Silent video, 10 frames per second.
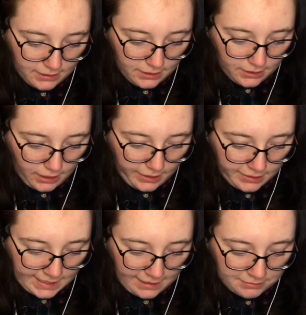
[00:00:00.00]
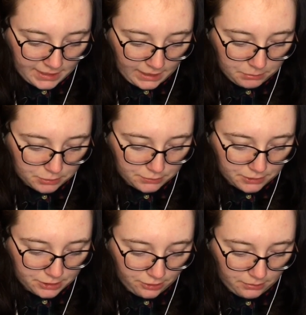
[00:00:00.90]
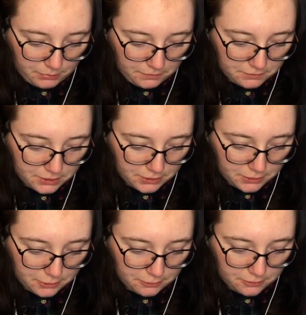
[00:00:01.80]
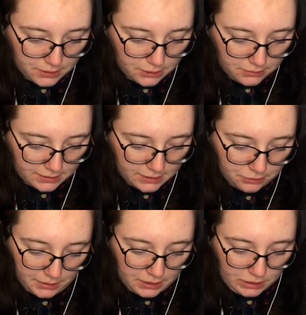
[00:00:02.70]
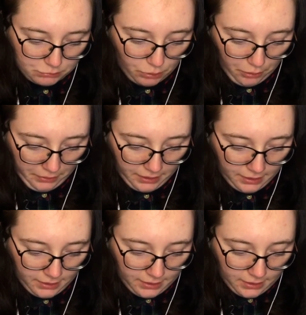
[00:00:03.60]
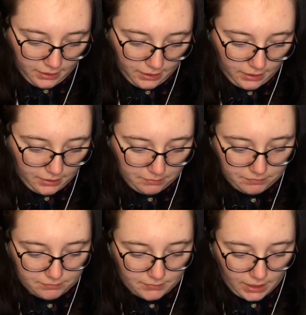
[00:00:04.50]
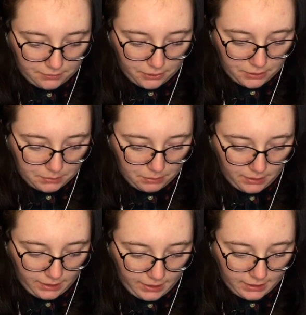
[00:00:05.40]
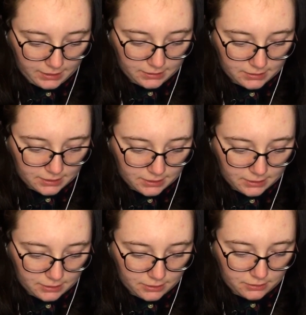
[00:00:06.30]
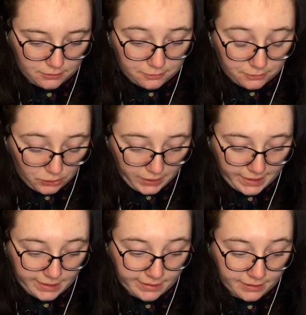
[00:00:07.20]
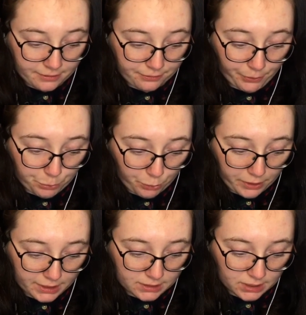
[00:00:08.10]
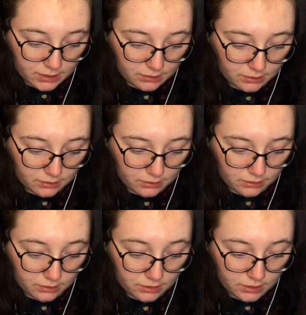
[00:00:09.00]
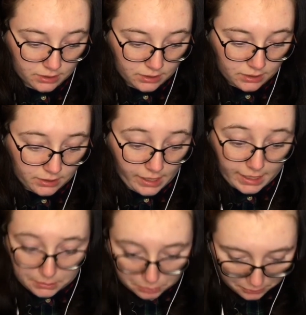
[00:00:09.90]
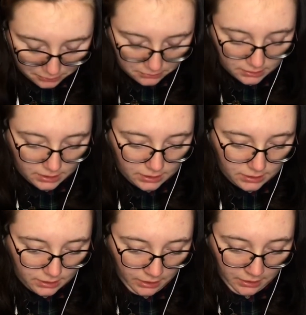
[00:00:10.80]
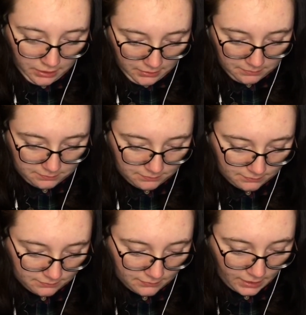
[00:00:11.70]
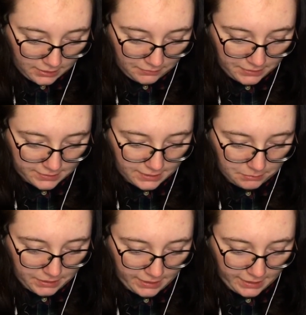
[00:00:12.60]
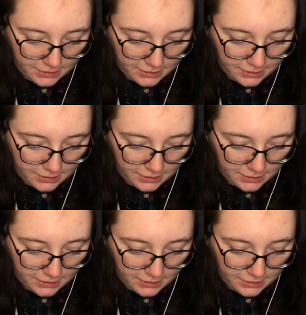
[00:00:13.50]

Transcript: I have tables for each of the months of 2021. I've only planned fully February till April. I'll give you a sneak peek here.